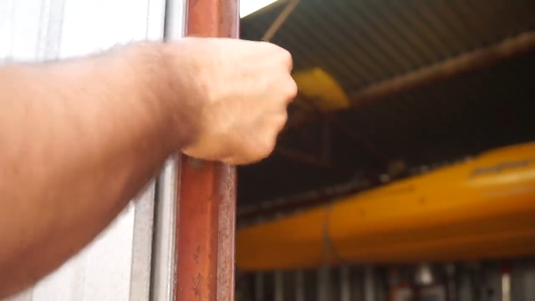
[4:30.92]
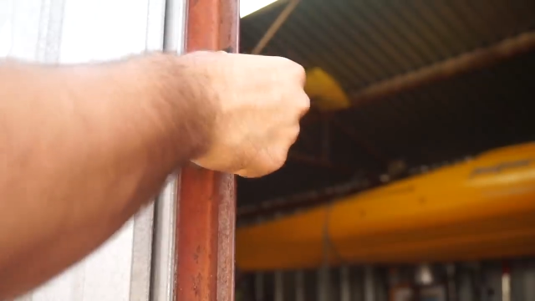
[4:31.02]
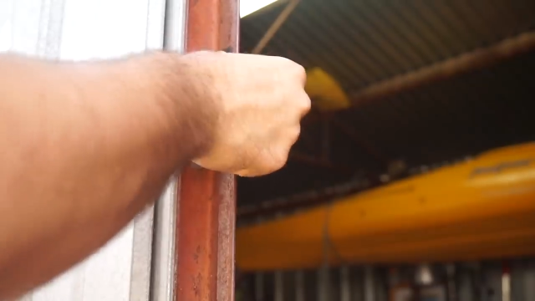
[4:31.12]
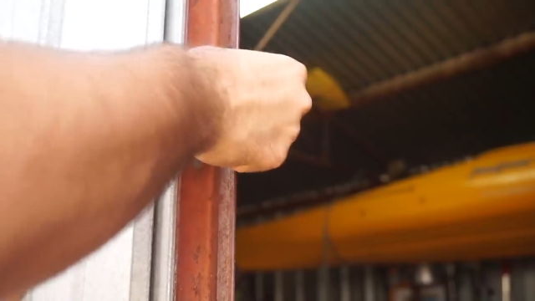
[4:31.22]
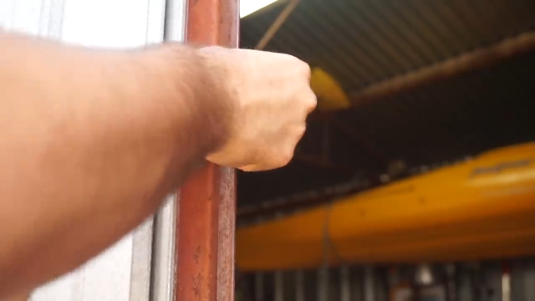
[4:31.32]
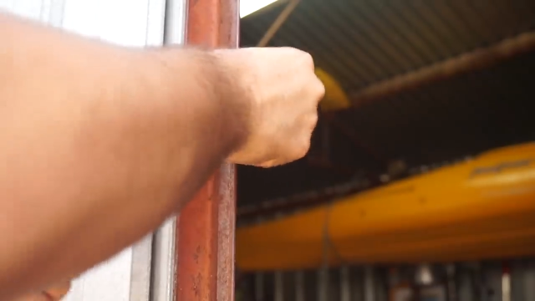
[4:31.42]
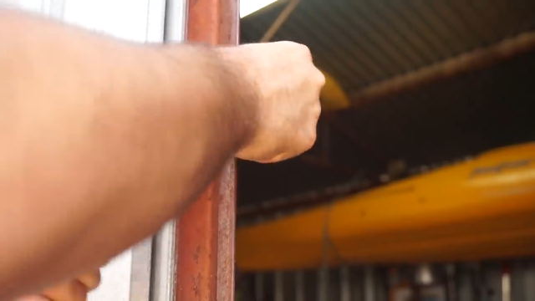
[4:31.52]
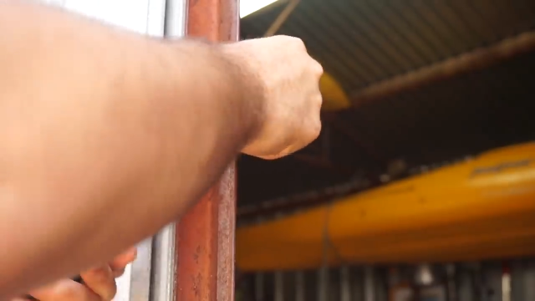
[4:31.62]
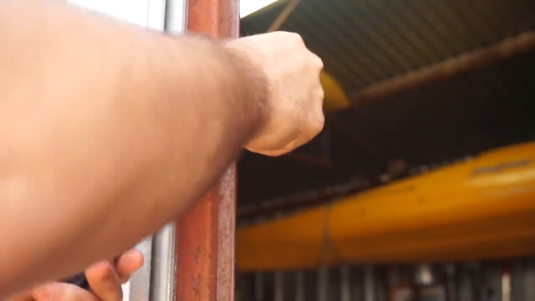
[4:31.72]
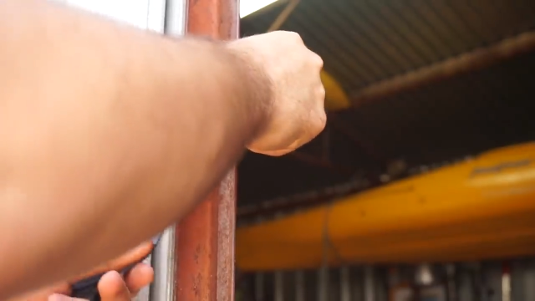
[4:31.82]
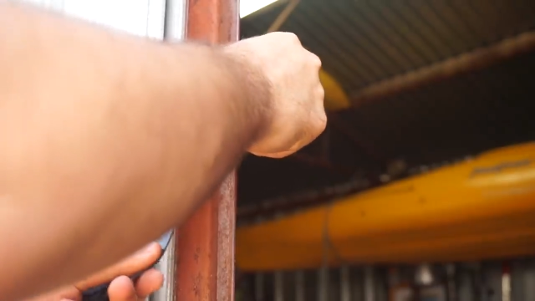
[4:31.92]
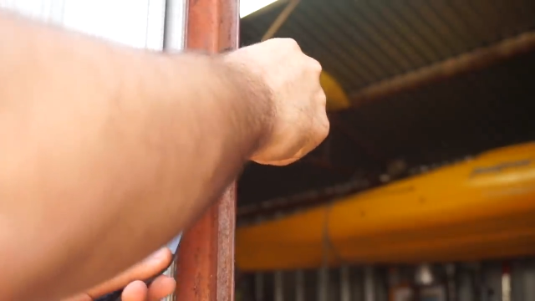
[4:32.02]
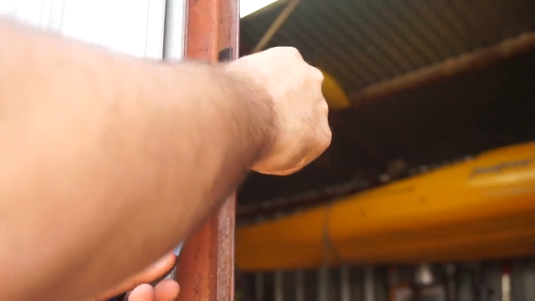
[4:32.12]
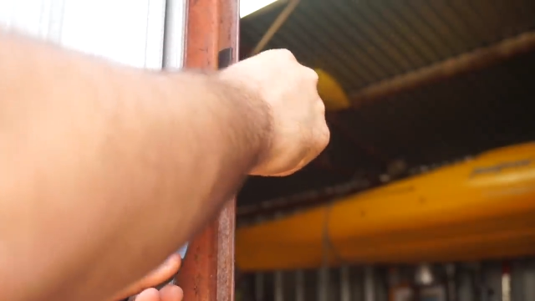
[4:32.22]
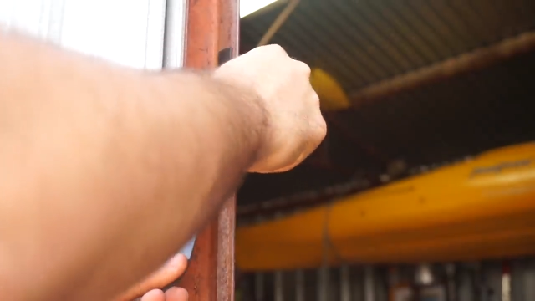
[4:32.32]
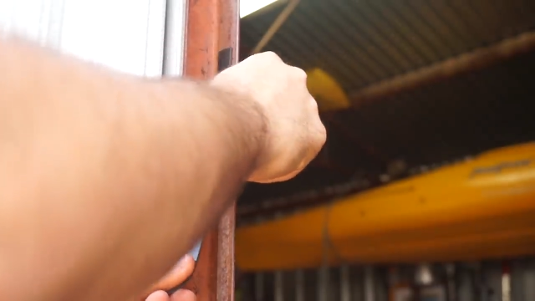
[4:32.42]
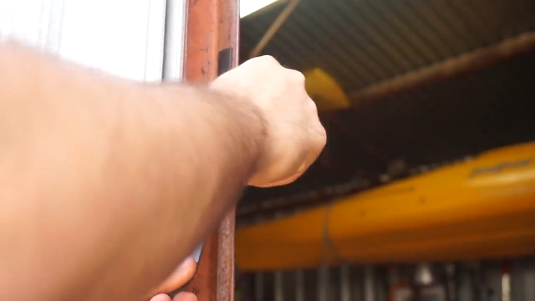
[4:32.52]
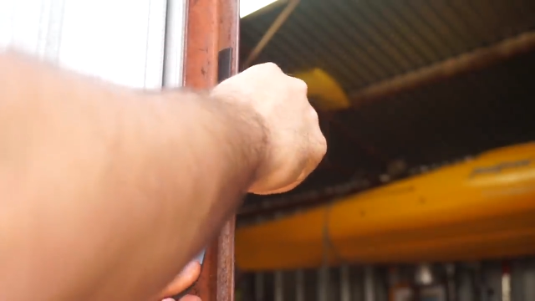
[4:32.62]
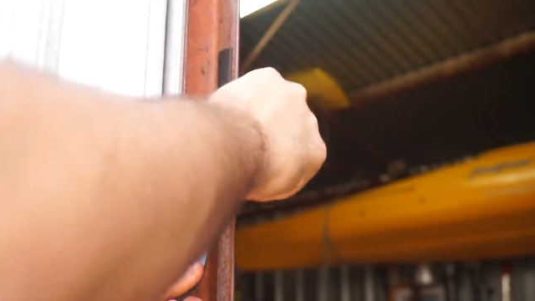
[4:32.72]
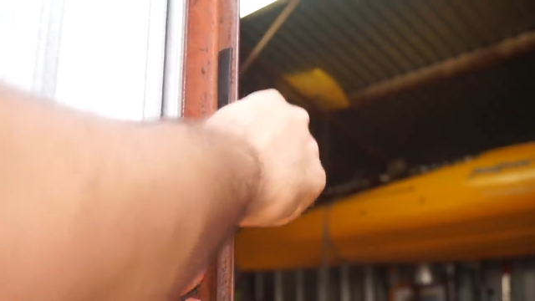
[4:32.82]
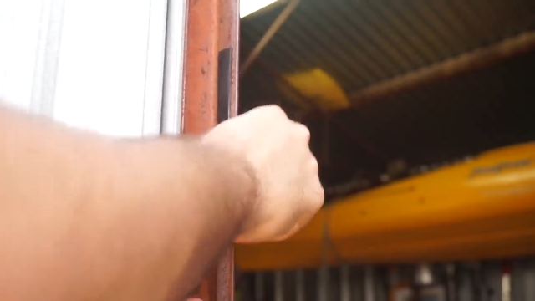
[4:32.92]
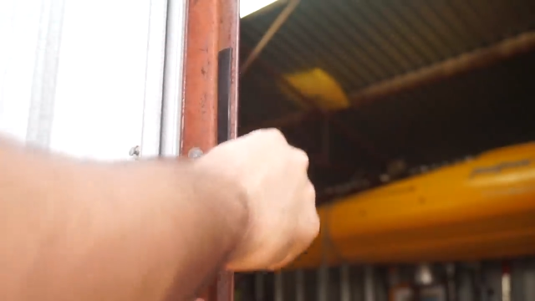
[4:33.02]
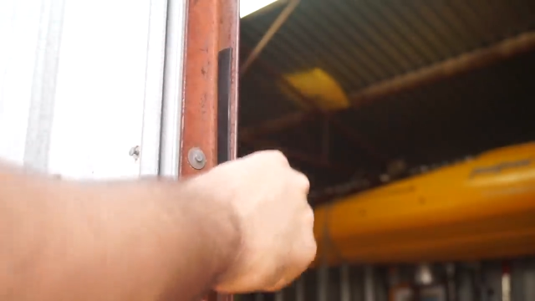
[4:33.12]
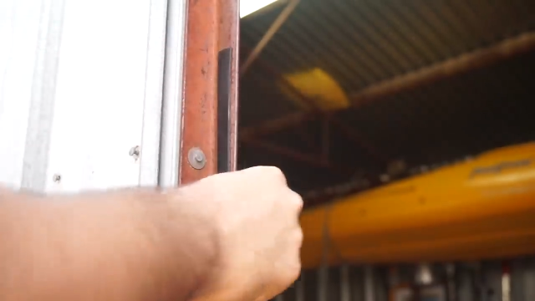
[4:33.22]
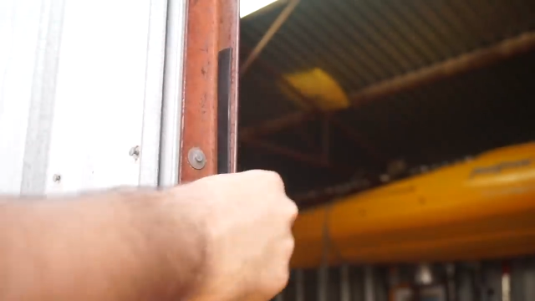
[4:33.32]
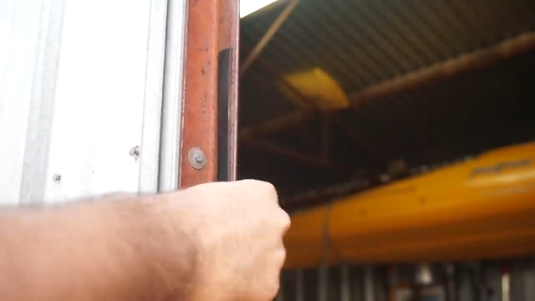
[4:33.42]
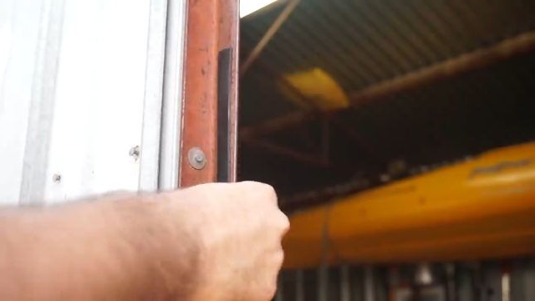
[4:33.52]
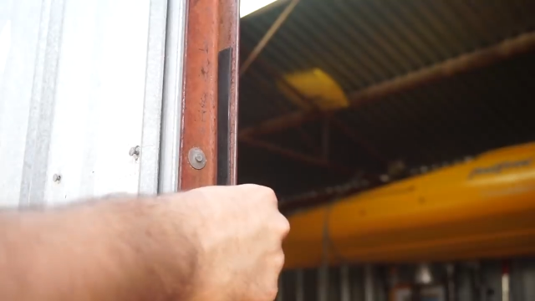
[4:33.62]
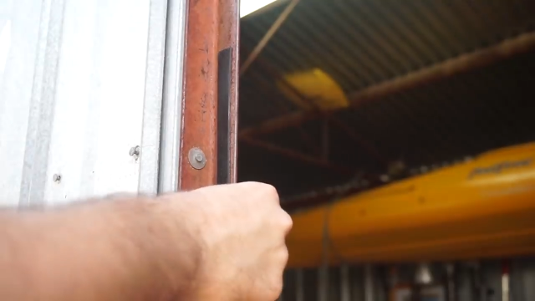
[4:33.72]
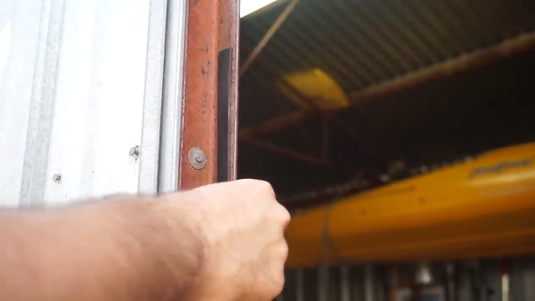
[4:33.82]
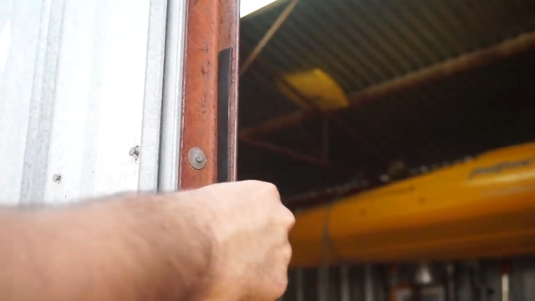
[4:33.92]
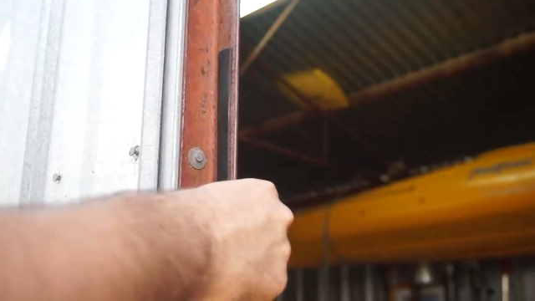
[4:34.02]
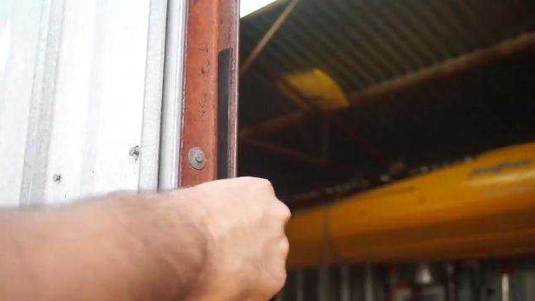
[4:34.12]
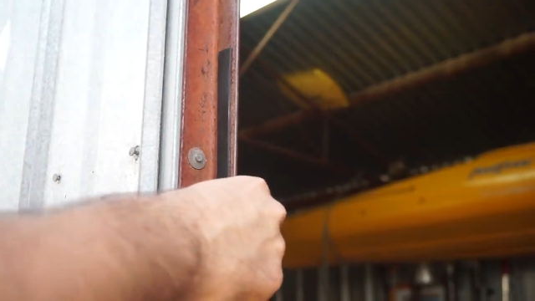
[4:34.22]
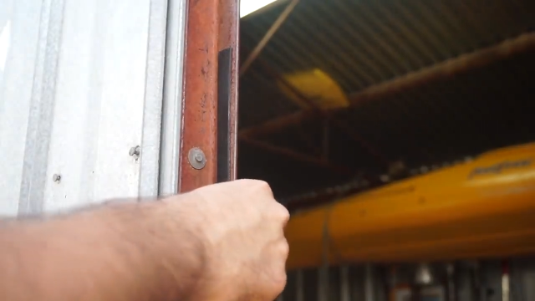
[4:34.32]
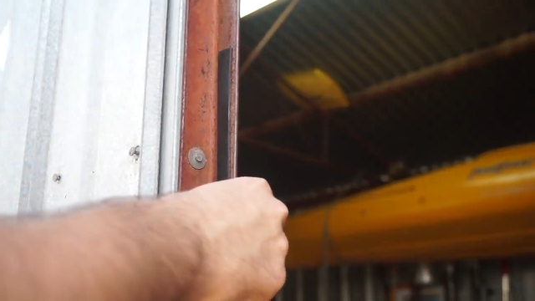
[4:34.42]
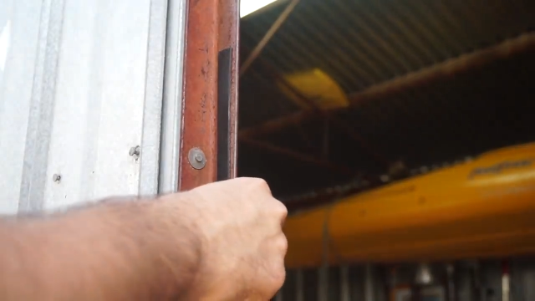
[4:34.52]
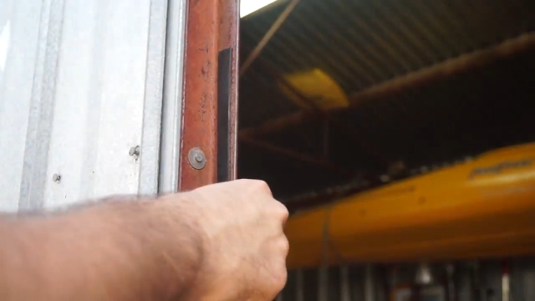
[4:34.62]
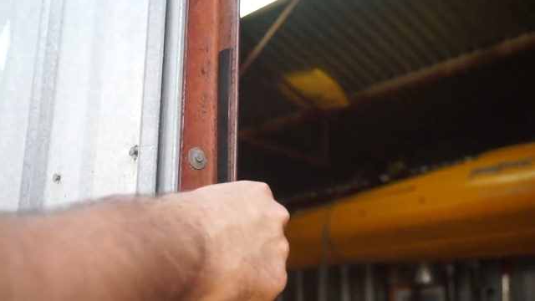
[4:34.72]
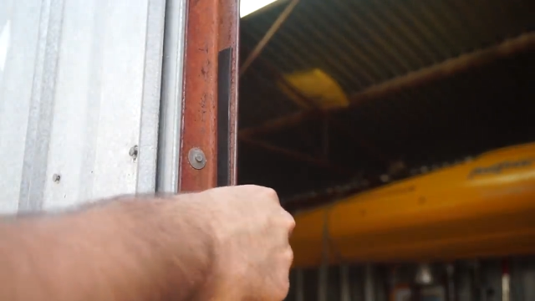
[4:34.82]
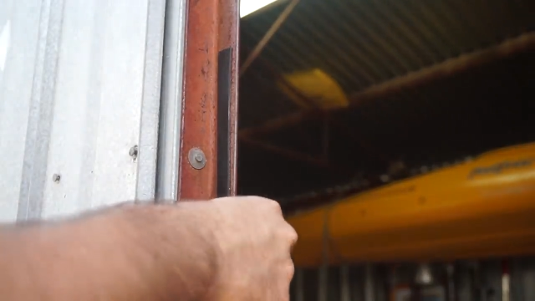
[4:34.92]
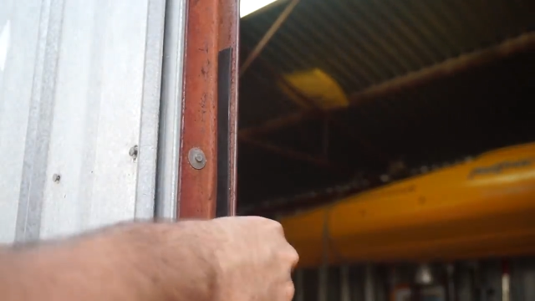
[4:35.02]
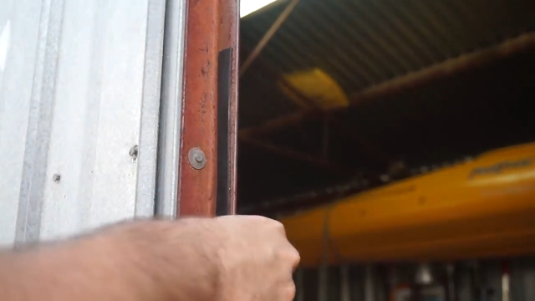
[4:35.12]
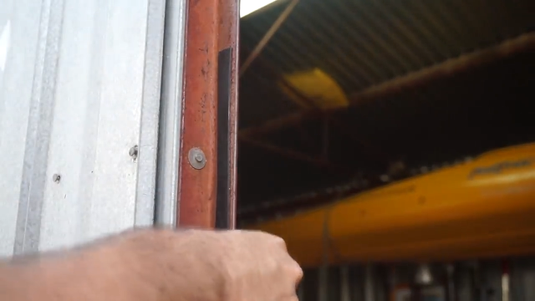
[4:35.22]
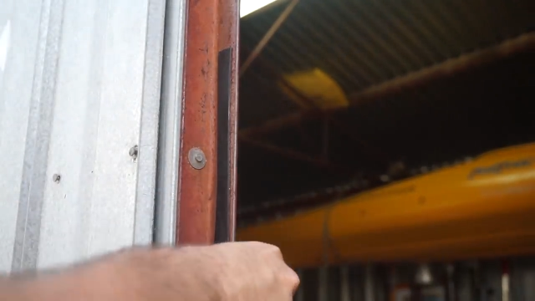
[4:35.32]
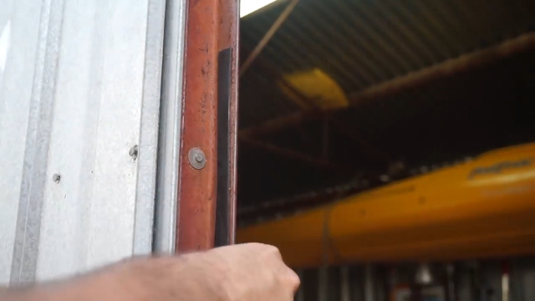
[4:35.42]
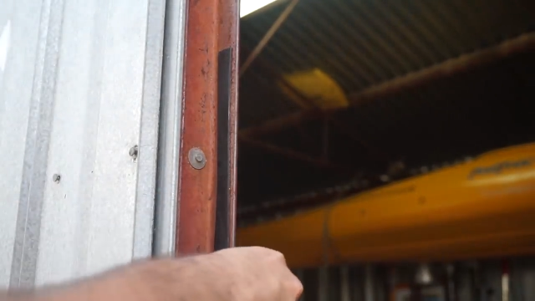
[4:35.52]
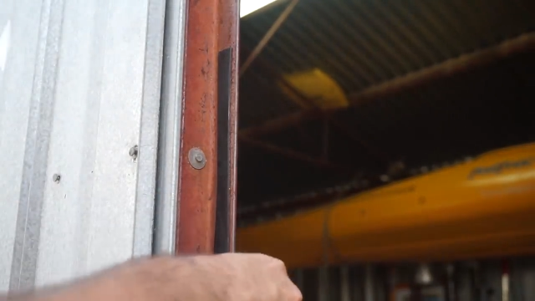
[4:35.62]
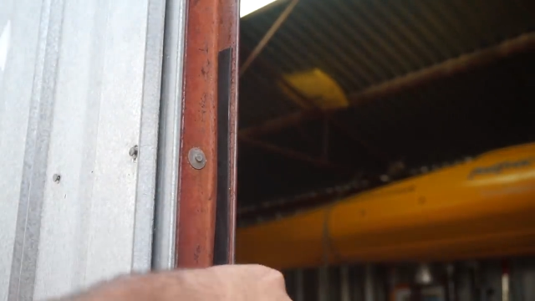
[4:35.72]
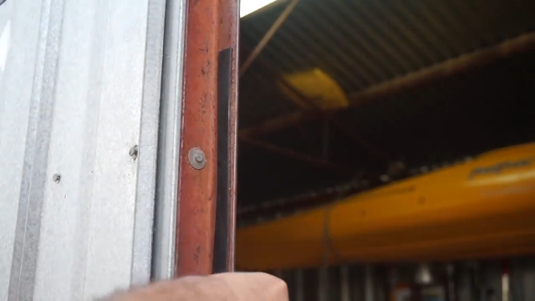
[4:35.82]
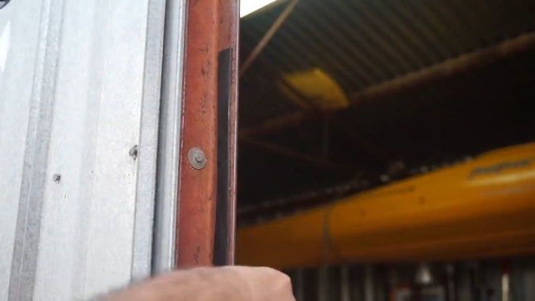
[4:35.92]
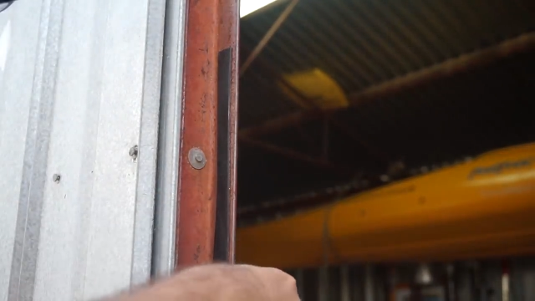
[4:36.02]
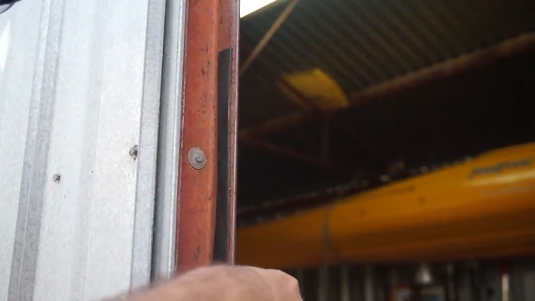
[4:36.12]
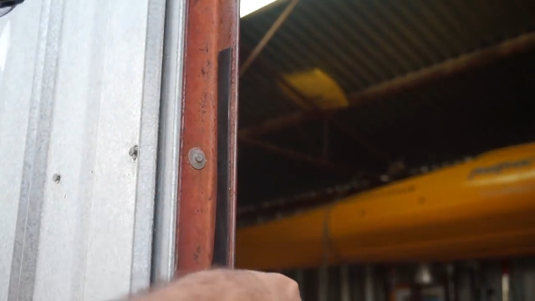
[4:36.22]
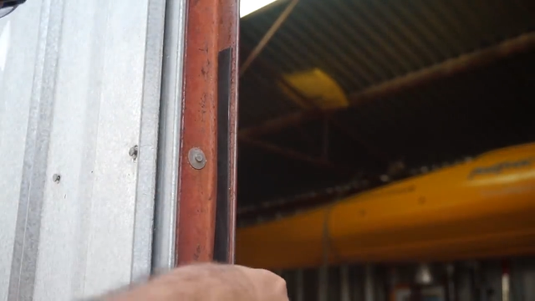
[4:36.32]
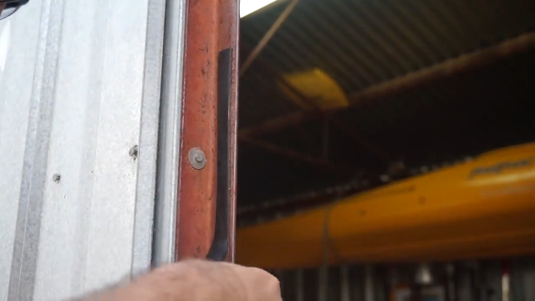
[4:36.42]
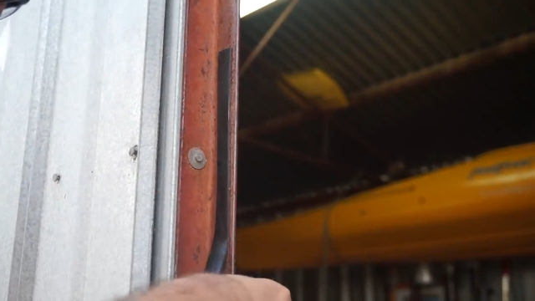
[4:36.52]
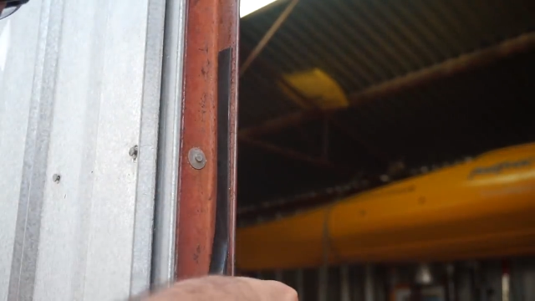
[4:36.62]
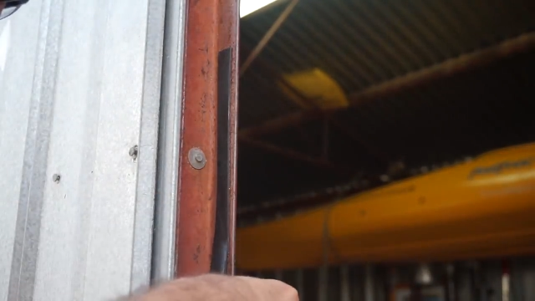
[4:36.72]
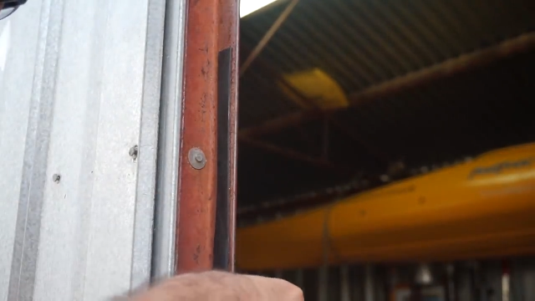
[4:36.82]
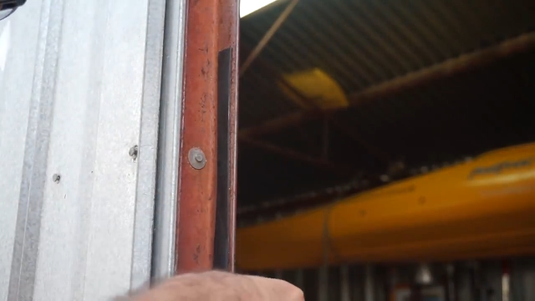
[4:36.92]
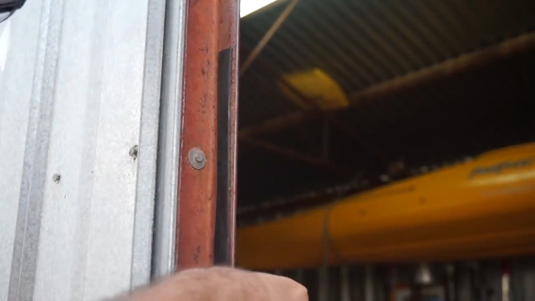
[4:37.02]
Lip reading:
Nobody's mouth can be seen.